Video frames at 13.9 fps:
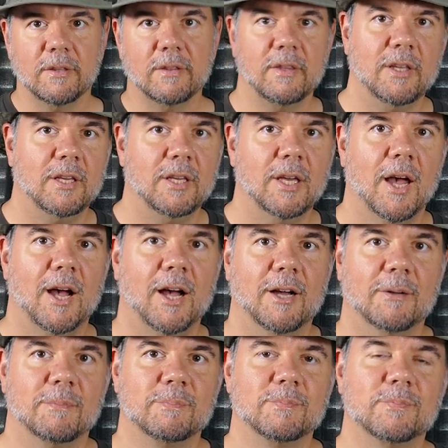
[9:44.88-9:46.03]
The,
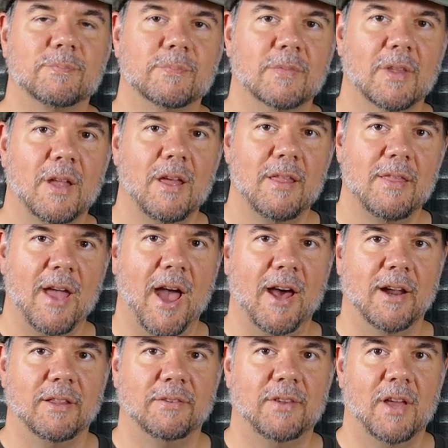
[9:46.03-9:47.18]
um, the
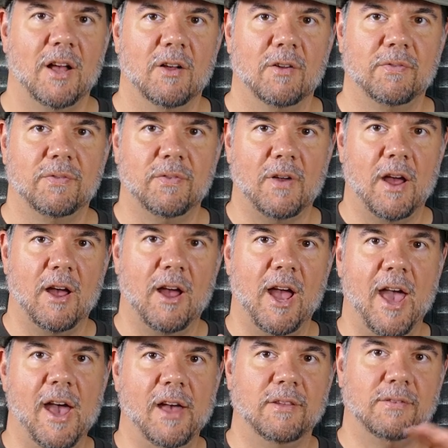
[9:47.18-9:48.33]
hat itself uh,
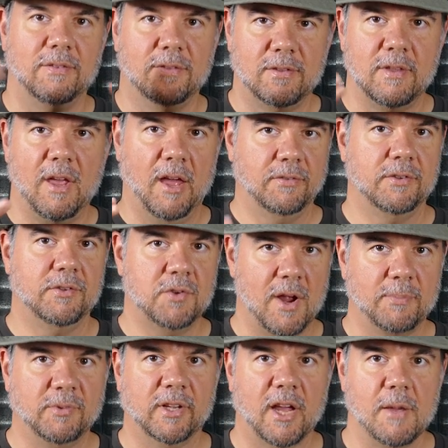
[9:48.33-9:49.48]
has, has the
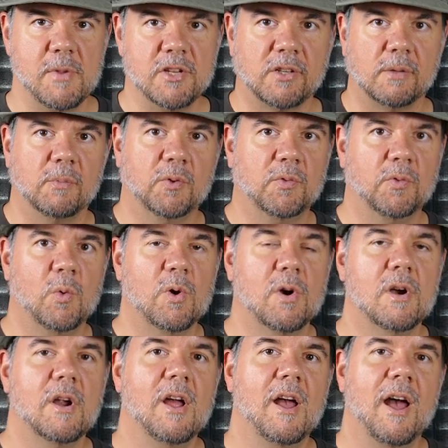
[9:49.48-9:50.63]
straps like I mentioned
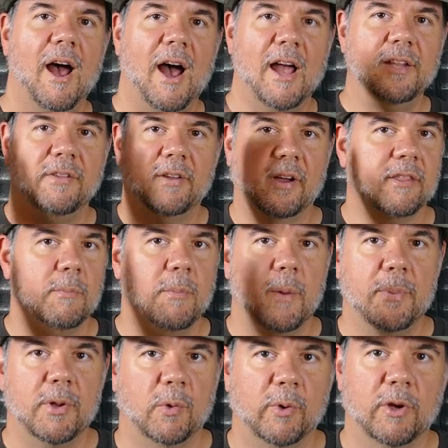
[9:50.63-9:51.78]
before. I had tucked them
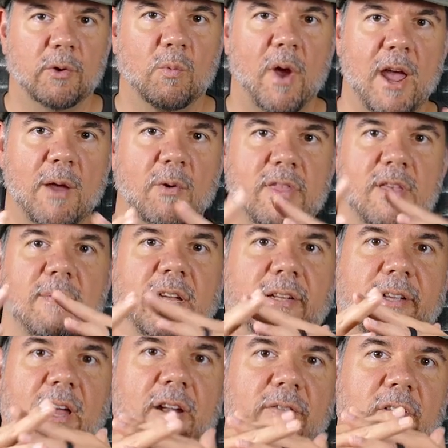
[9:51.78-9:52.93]
up in a weird way where they made
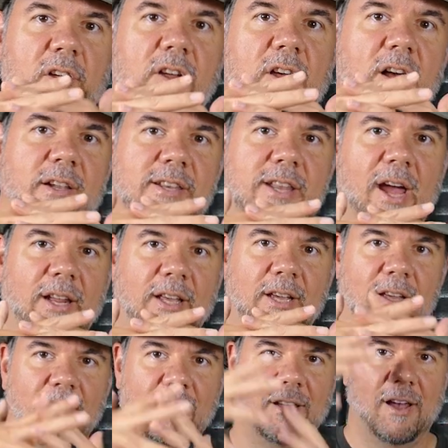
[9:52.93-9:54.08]
kind of a, a
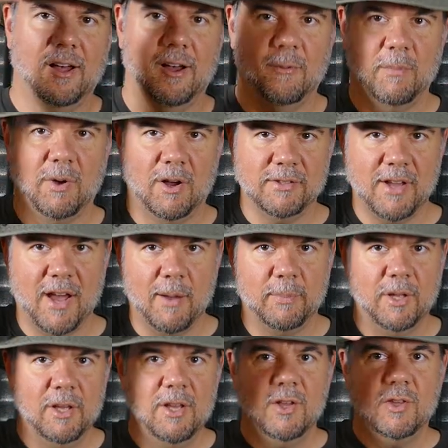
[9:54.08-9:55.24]
netting um, on
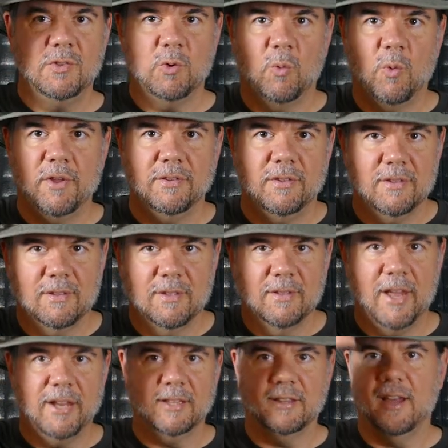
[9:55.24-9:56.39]
top, so it wasn't
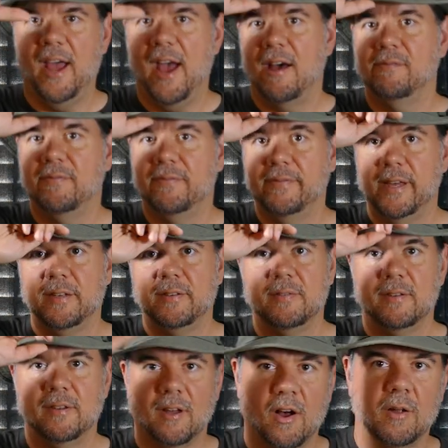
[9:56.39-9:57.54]
letting the hat fit
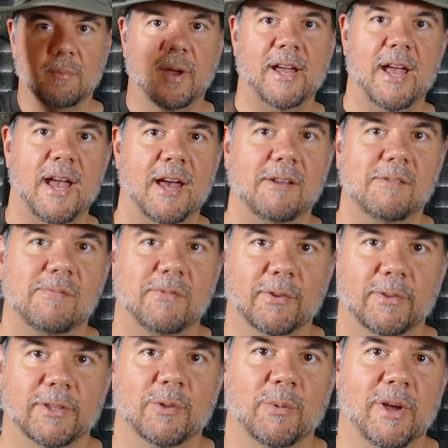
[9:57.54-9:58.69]
on my head
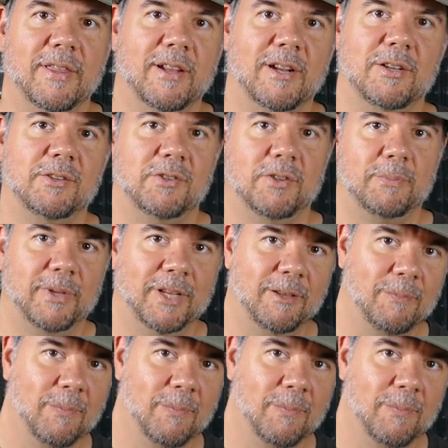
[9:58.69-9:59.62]
fully the way that it should be.